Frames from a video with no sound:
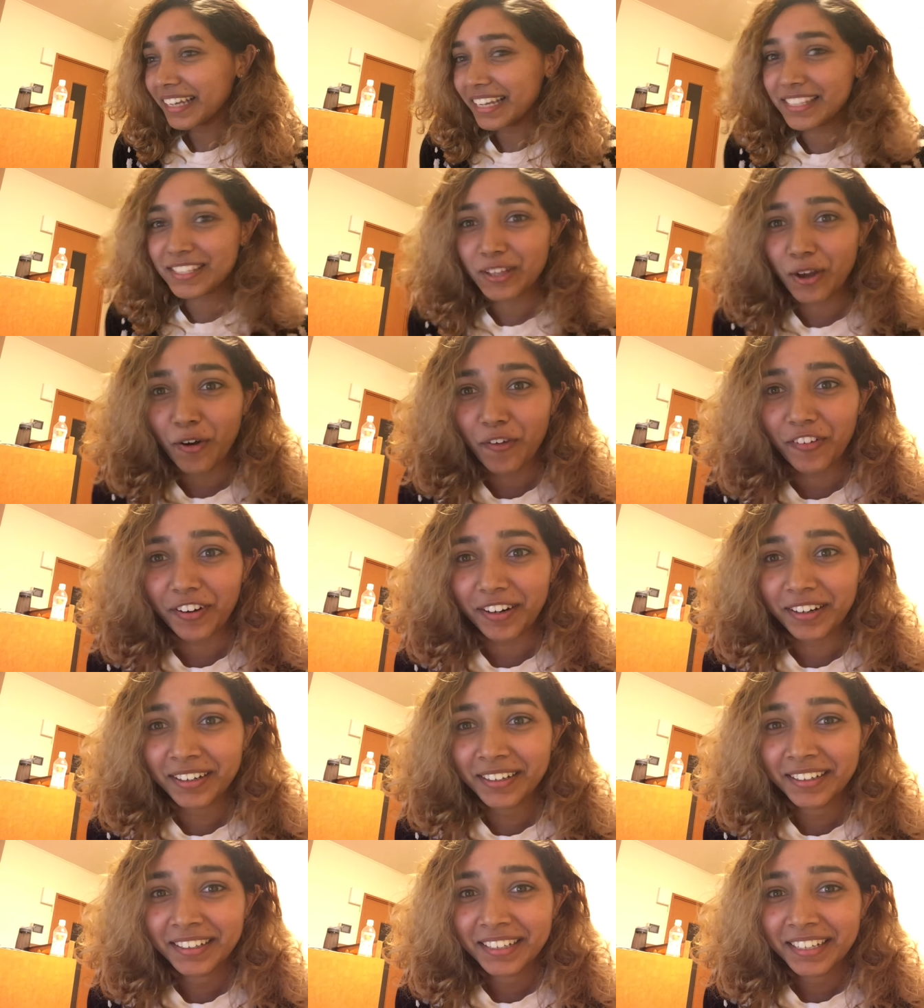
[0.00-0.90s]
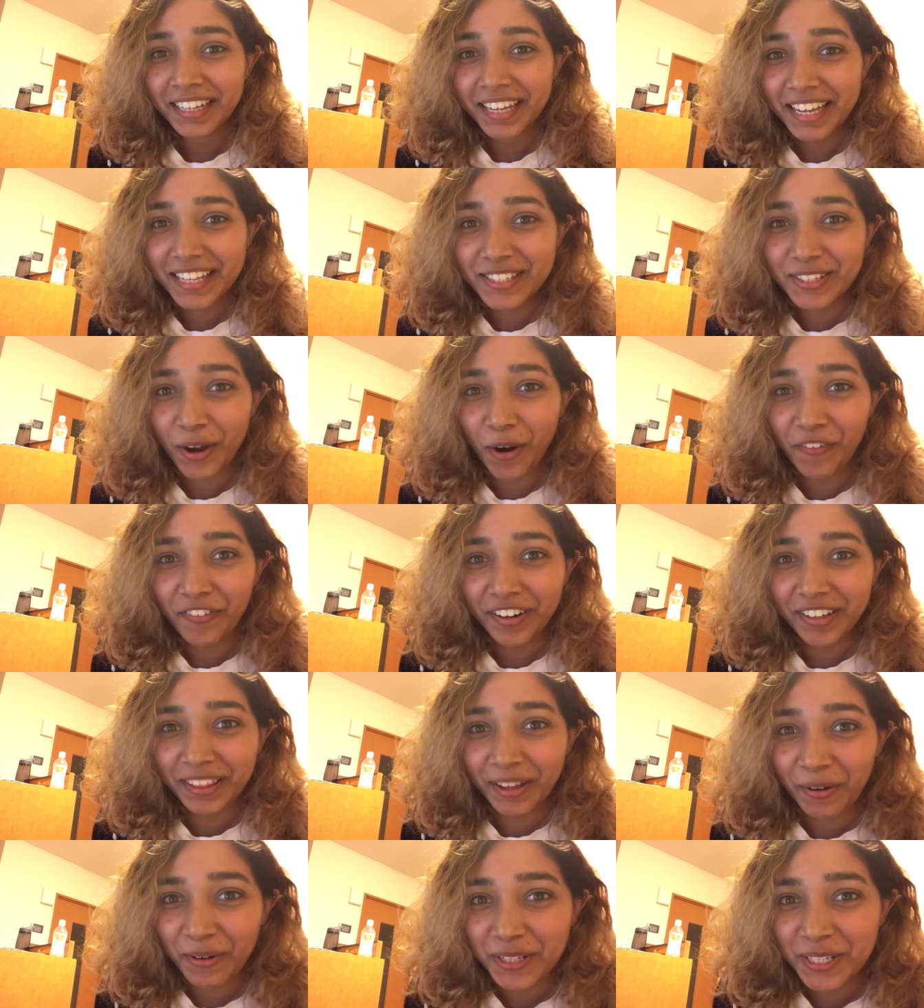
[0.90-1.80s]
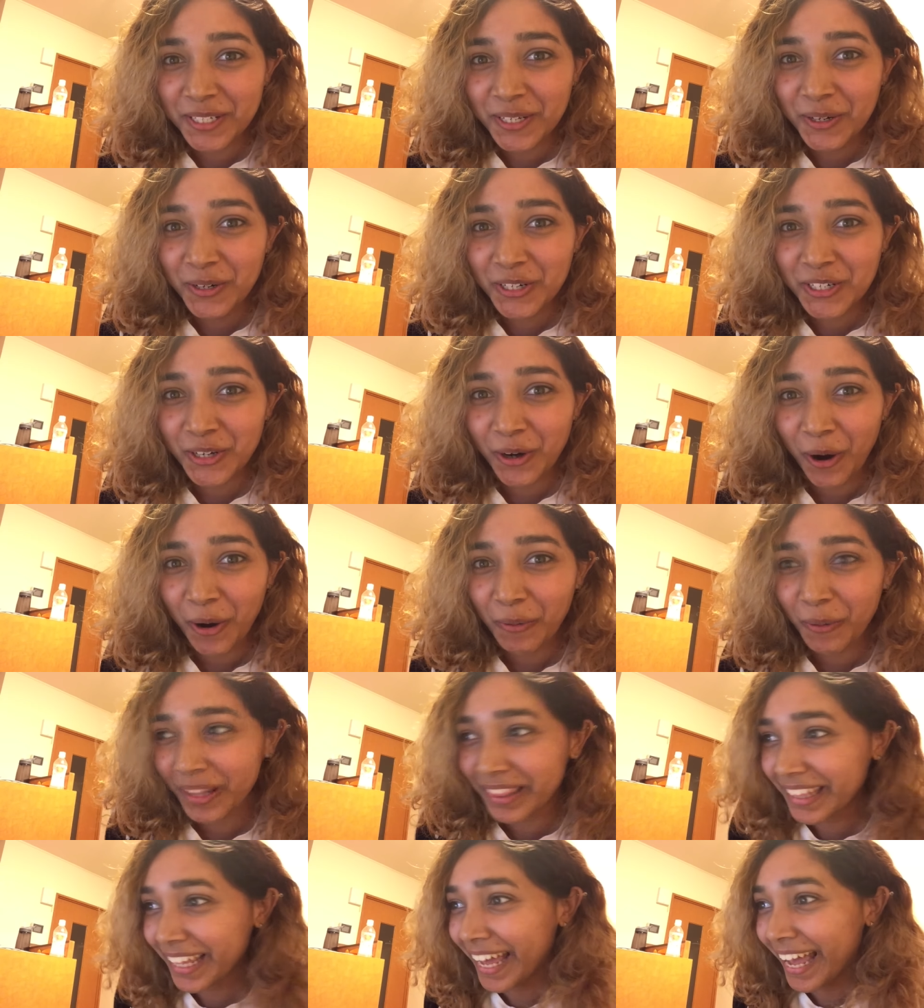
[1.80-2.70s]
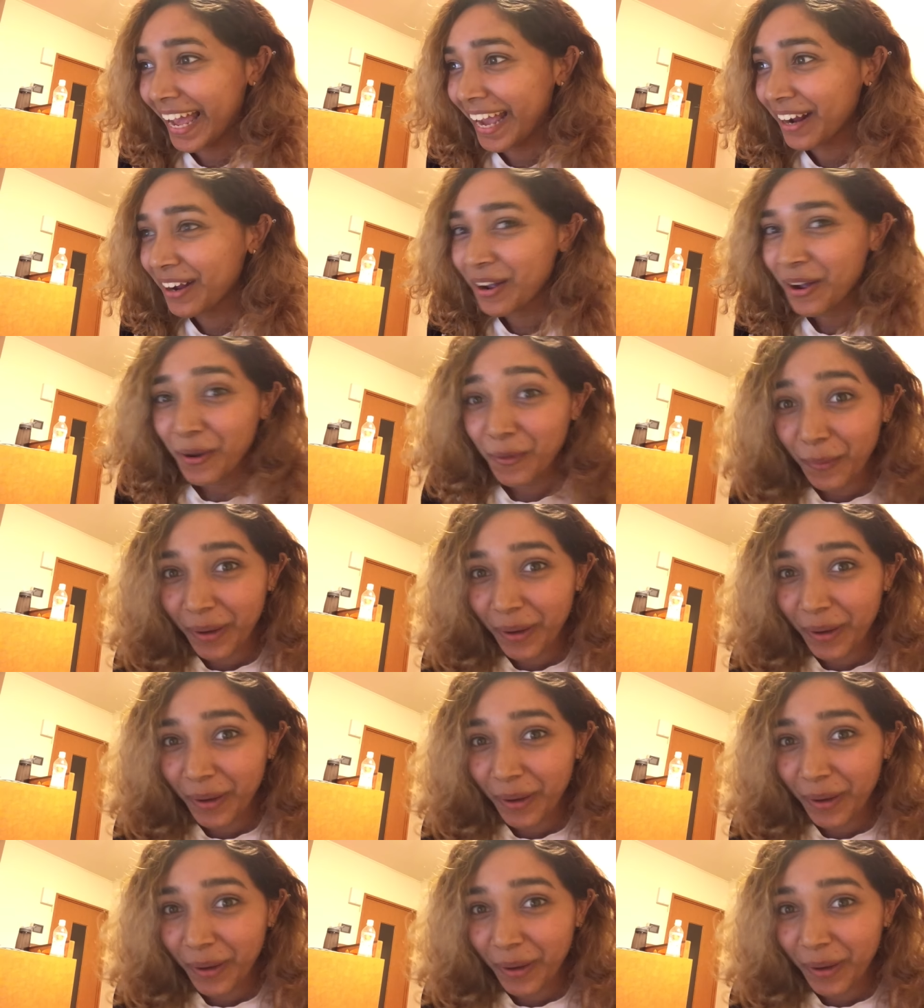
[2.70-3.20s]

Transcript: It's over. It's over. That was too short. What the heck?